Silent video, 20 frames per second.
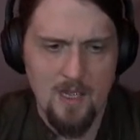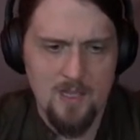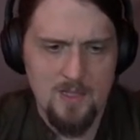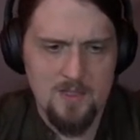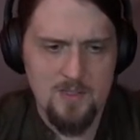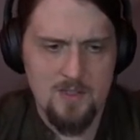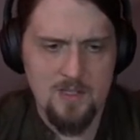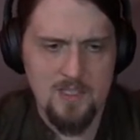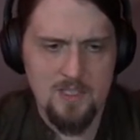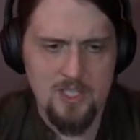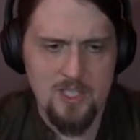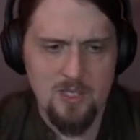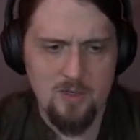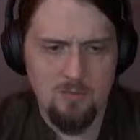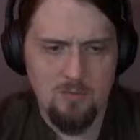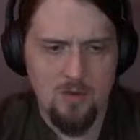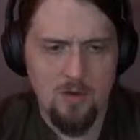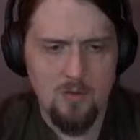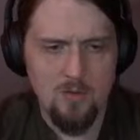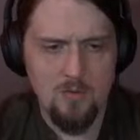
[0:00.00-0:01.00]
so that as she
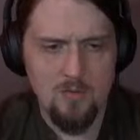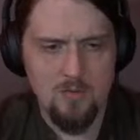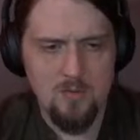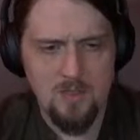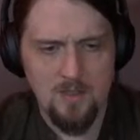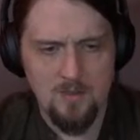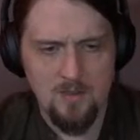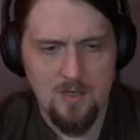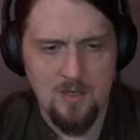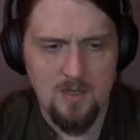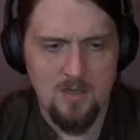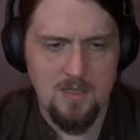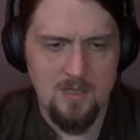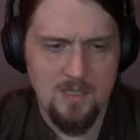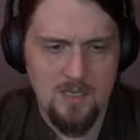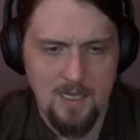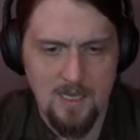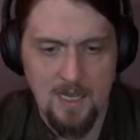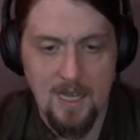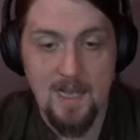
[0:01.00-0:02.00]
rode
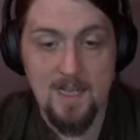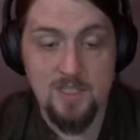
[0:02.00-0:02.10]
along,